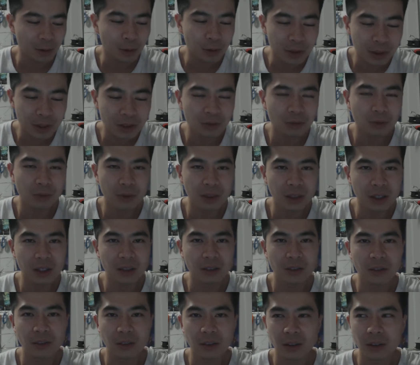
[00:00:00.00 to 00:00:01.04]
It was just
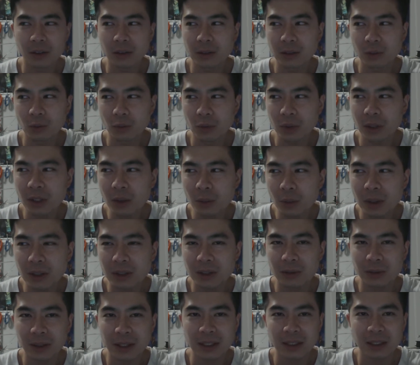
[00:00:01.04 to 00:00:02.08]
really, it was really well
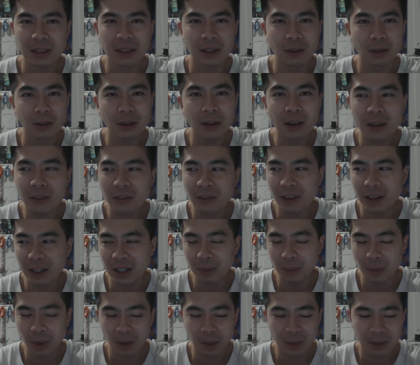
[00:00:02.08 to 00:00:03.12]
directed. There were a lot of
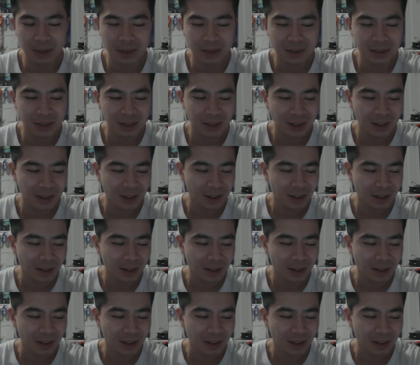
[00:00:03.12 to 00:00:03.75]
funny moments.